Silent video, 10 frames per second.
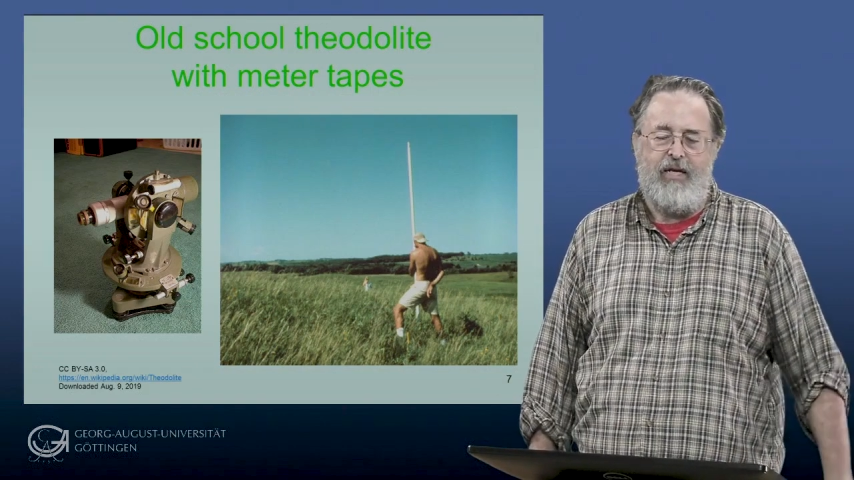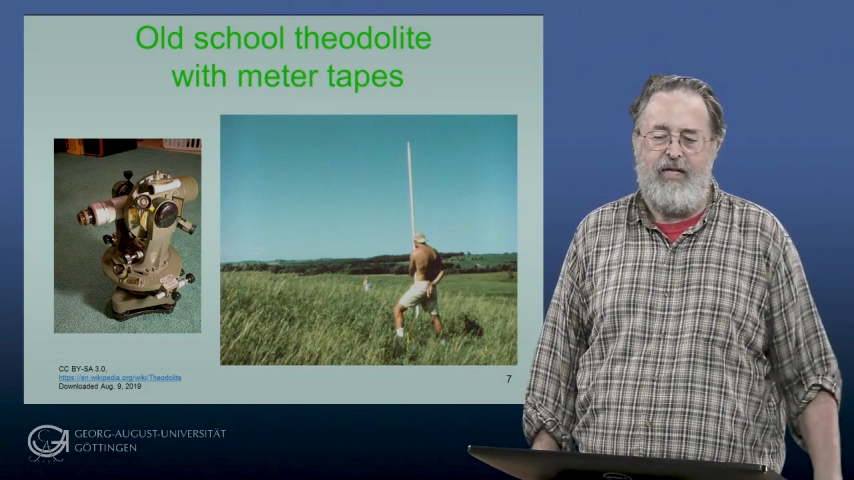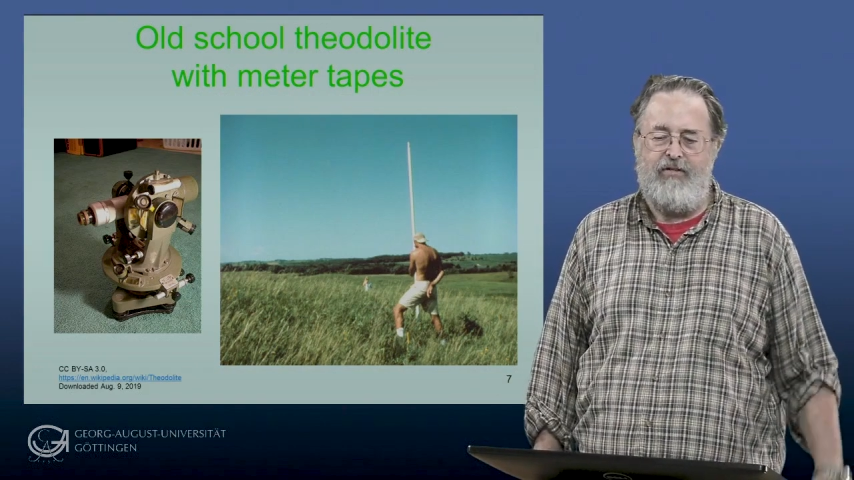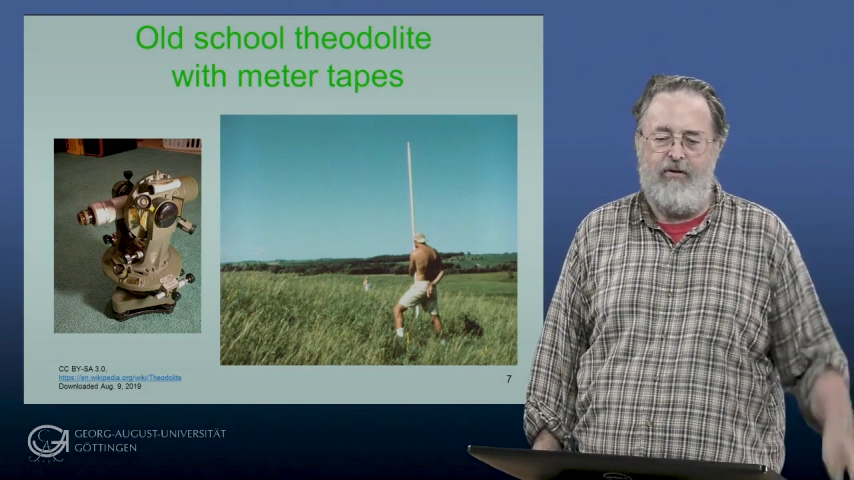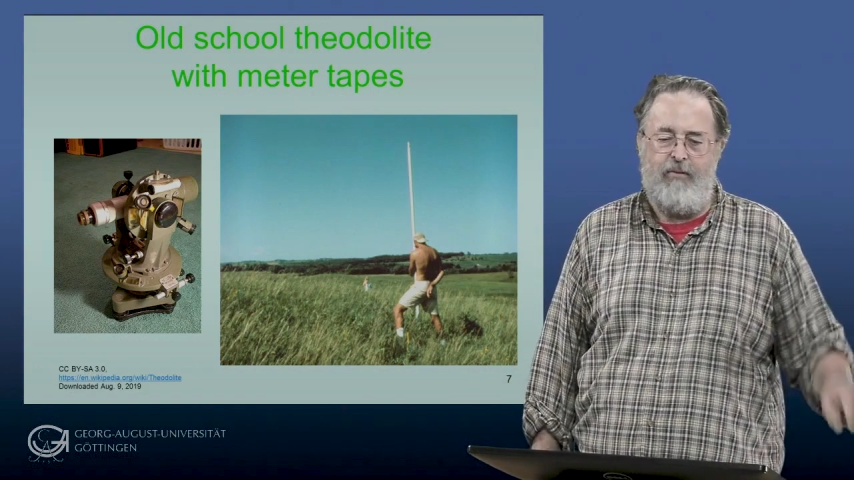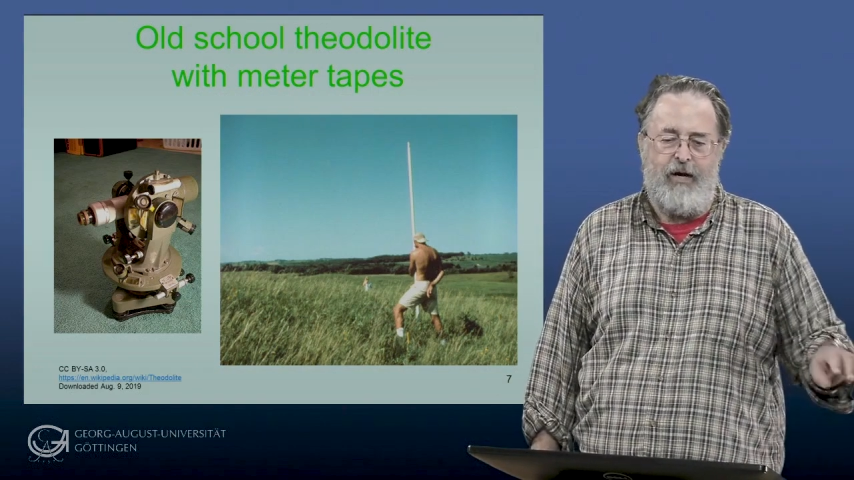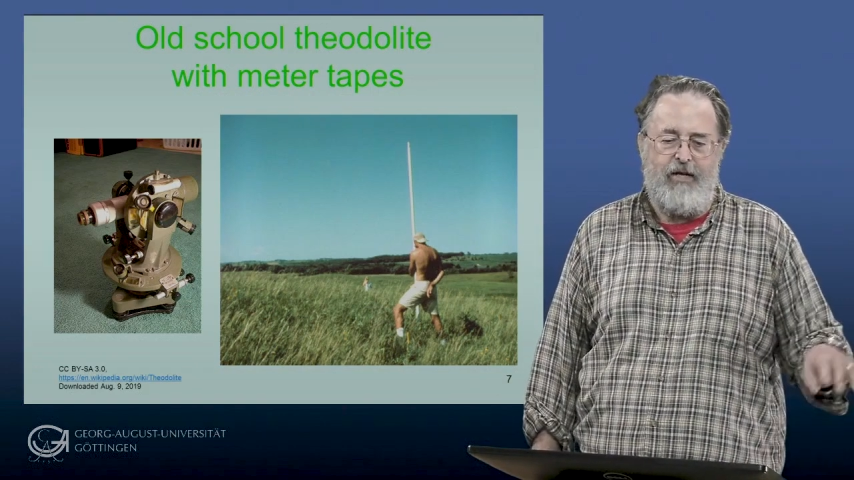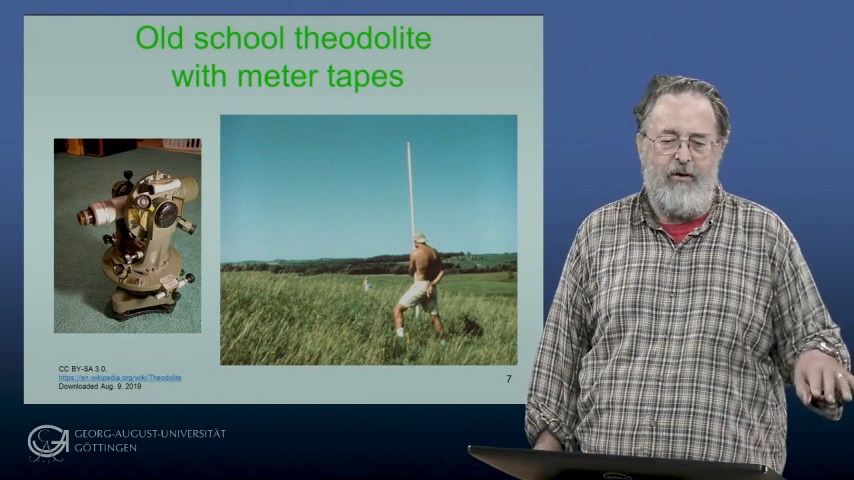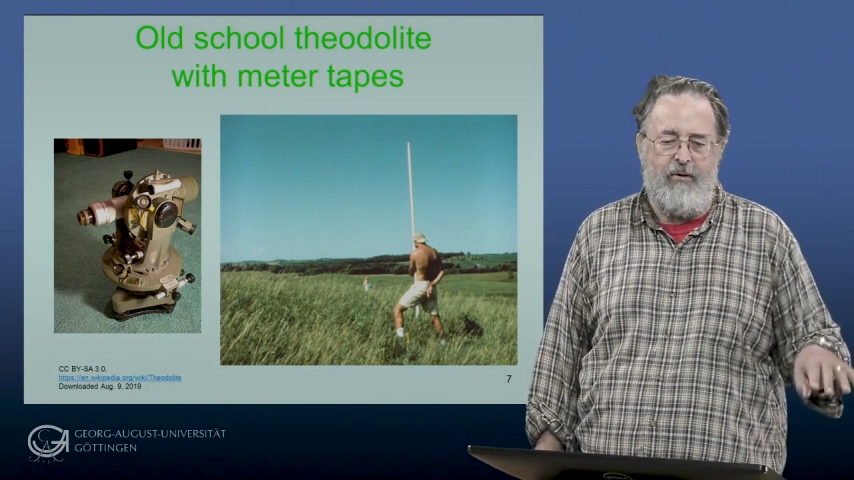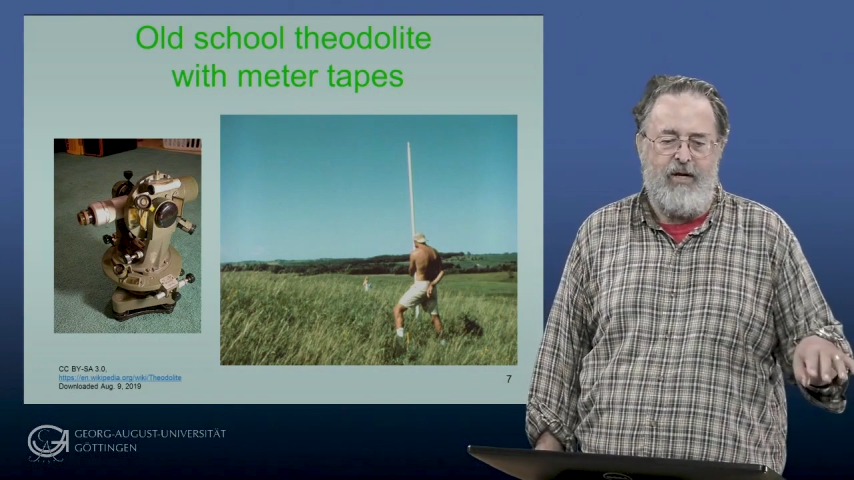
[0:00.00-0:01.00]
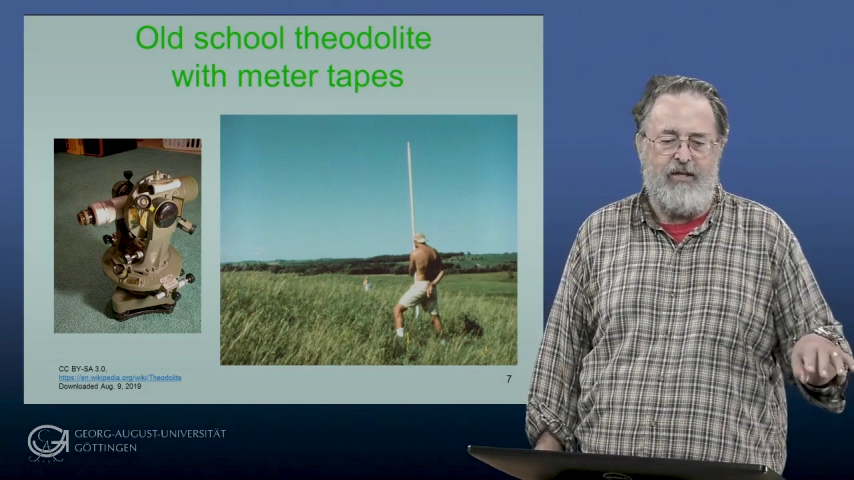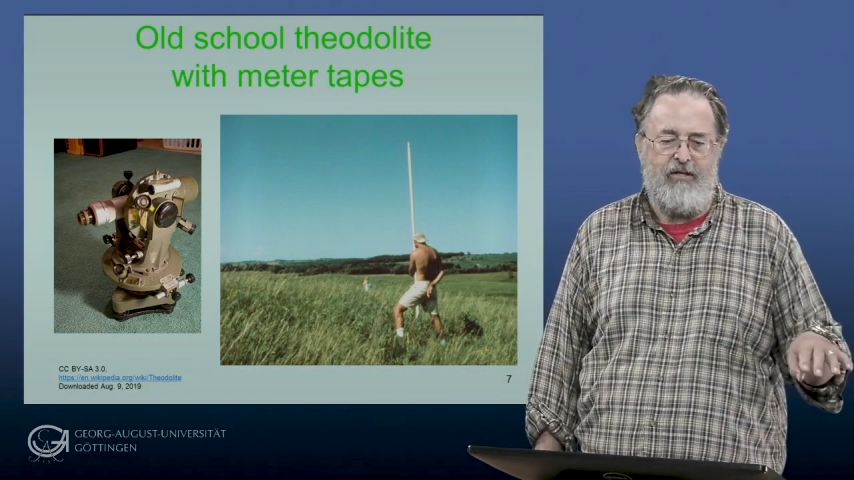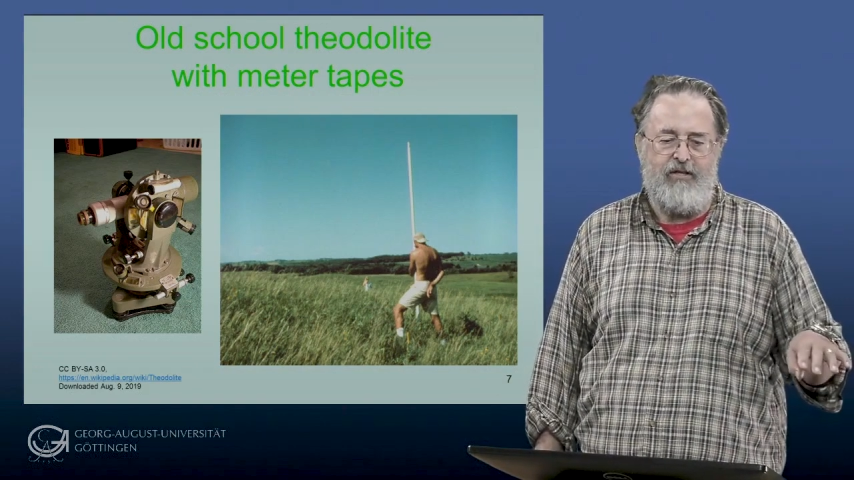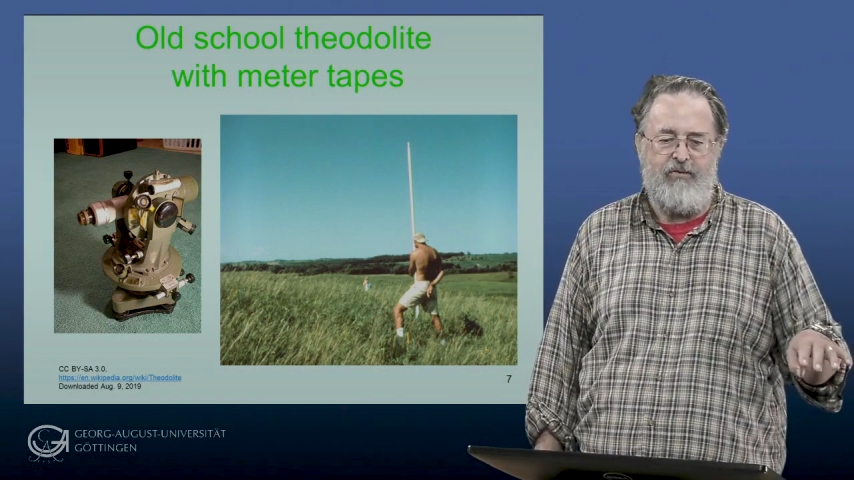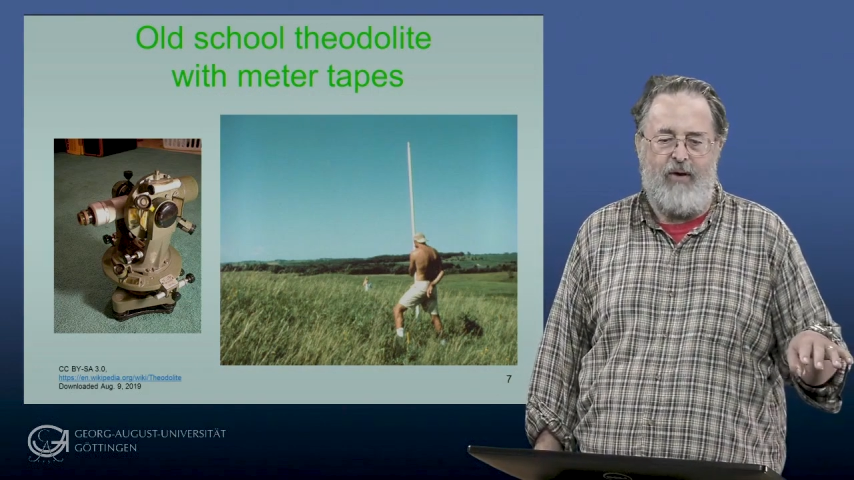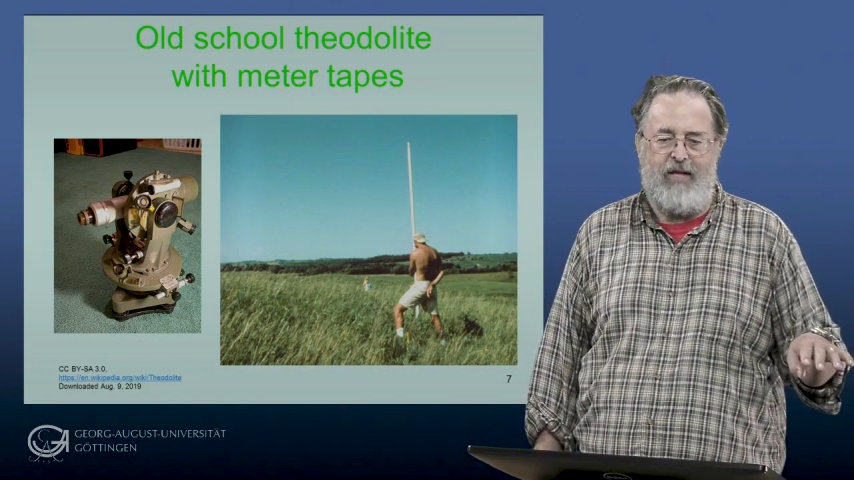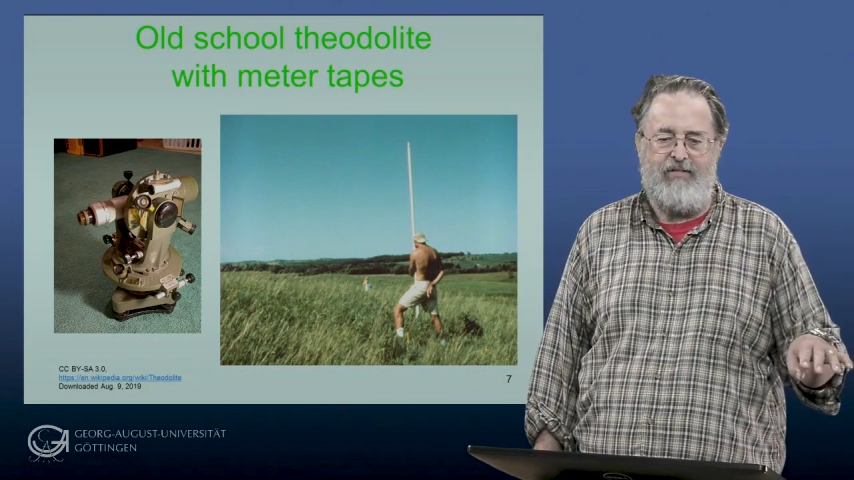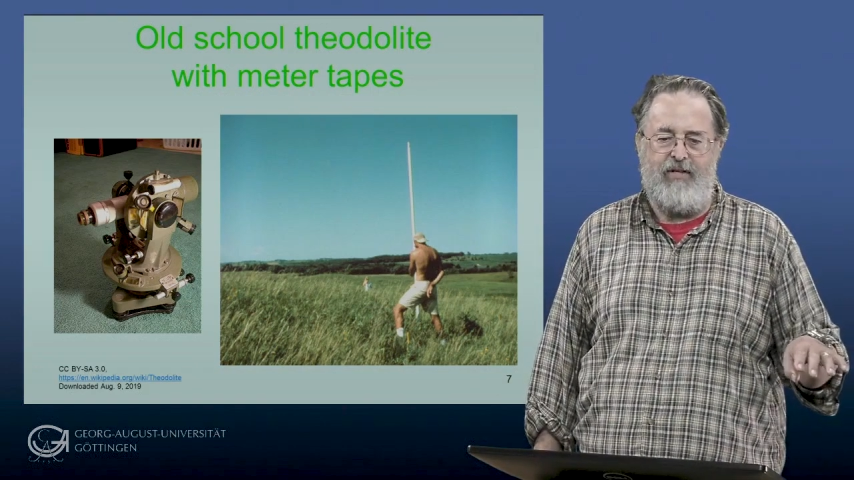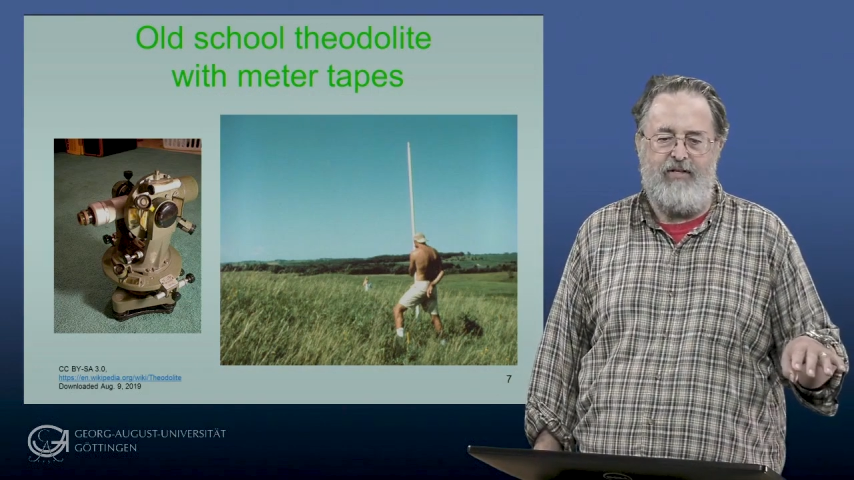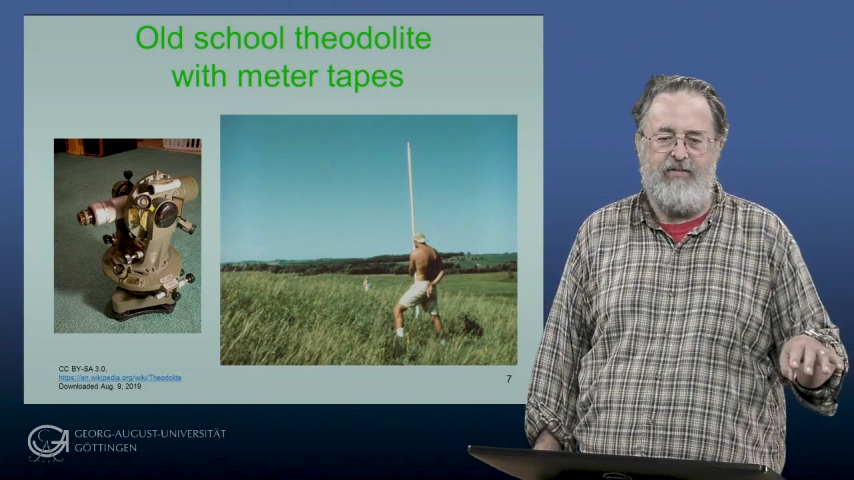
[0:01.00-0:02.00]
and so by knowing that the
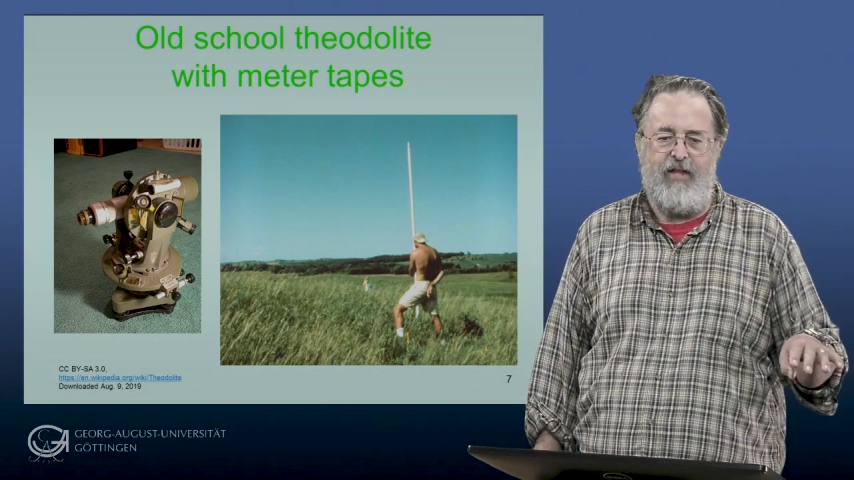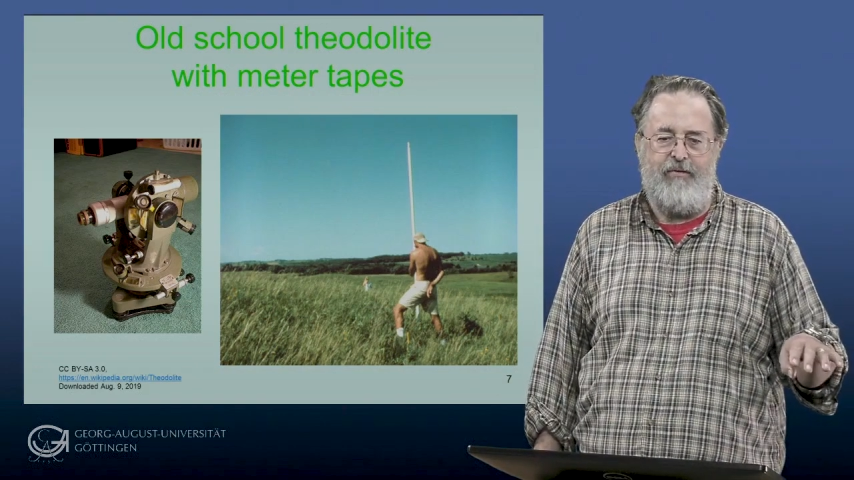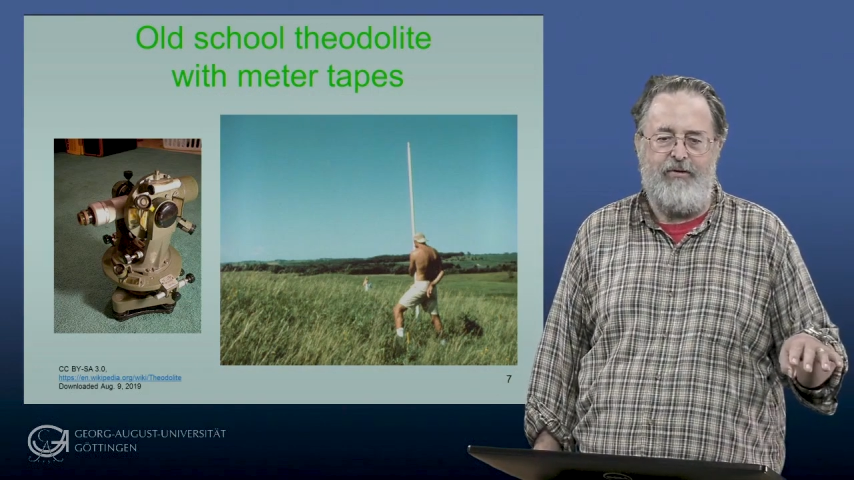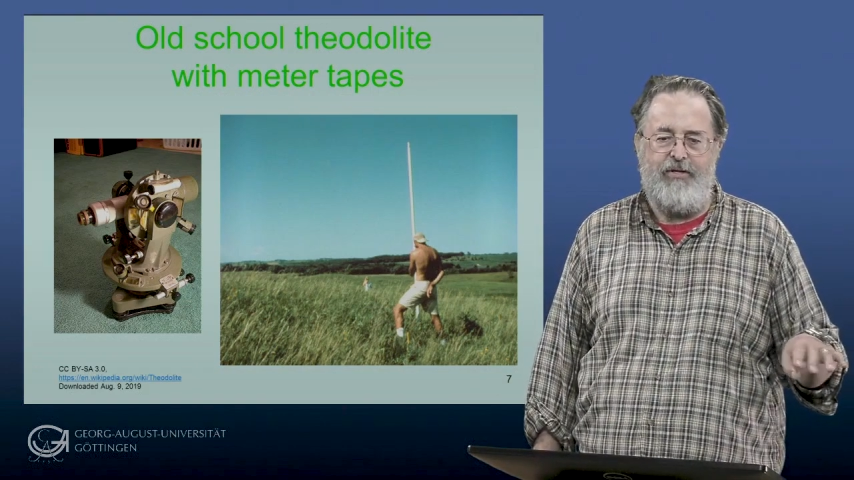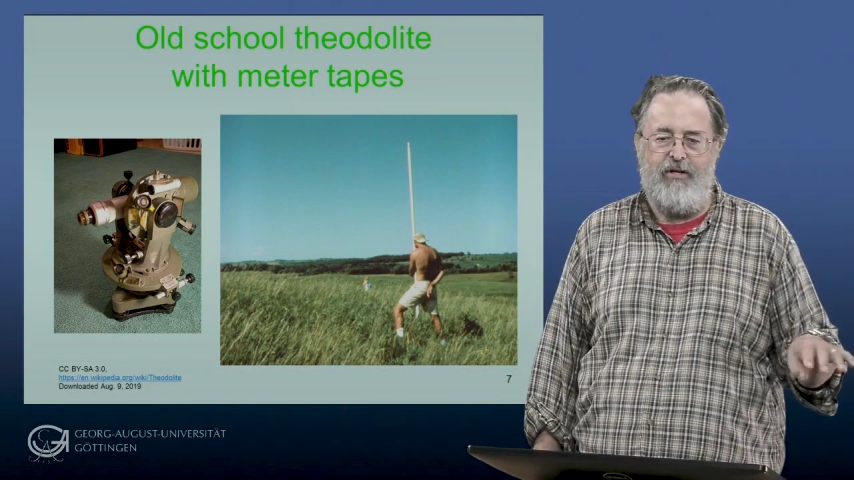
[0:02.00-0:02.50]
transit is level,